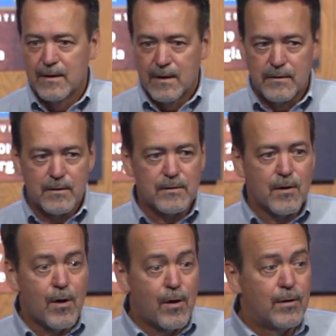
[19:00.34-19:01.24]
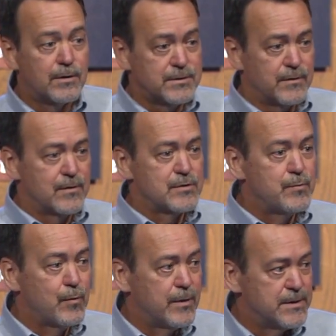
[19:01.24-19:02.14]
And the call to those
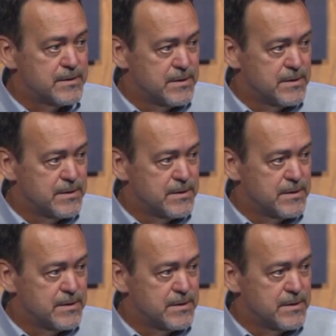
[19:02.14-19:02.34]
boys